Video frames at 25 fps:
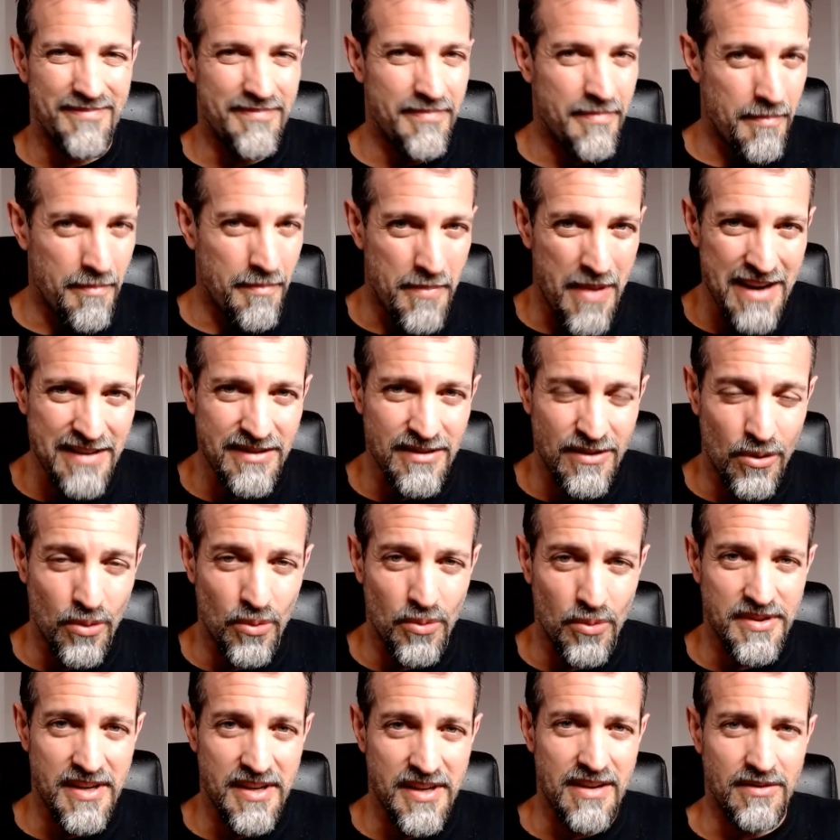best
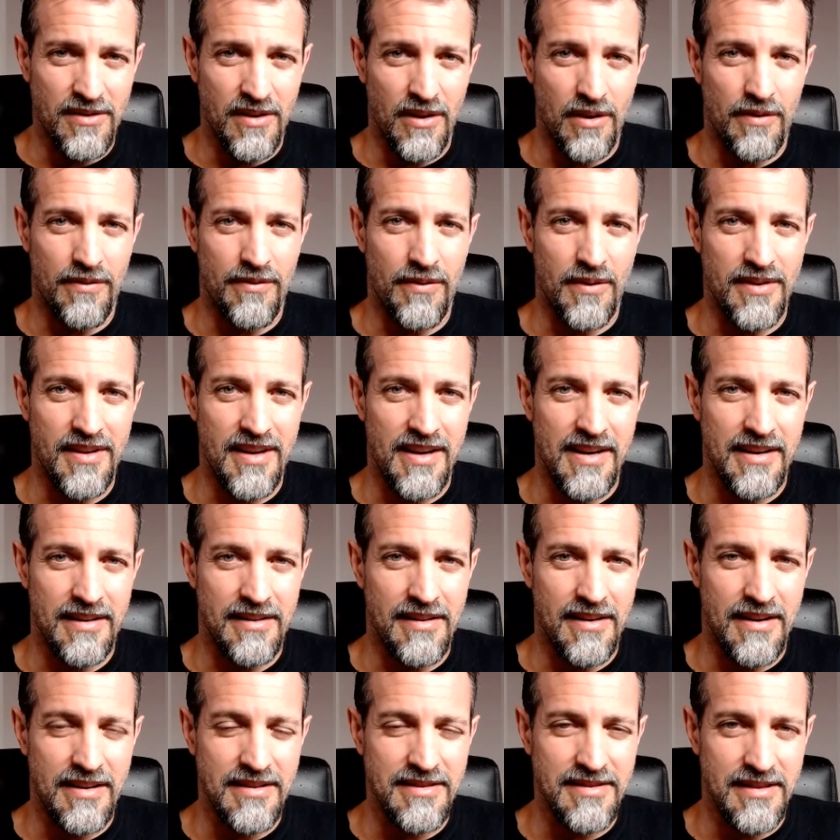tools out there for
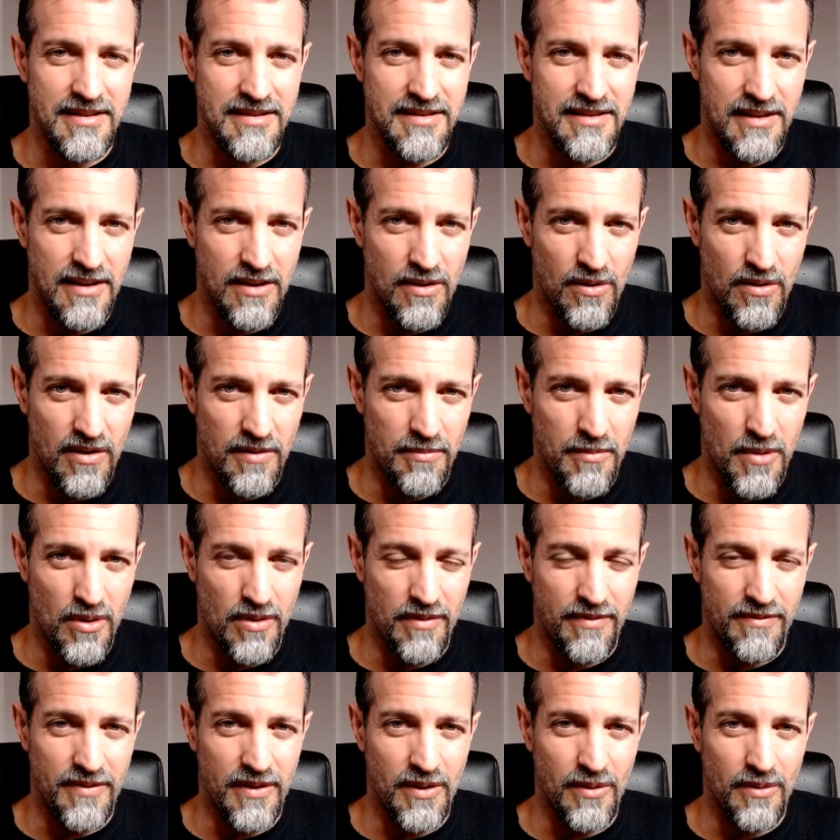diagnostics in the
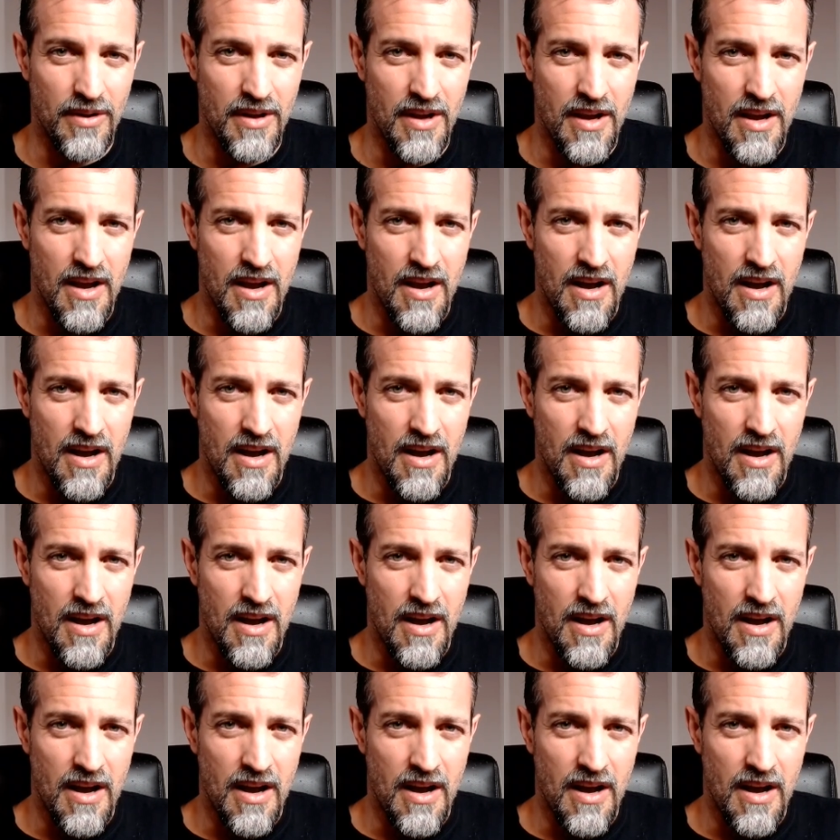automotive field,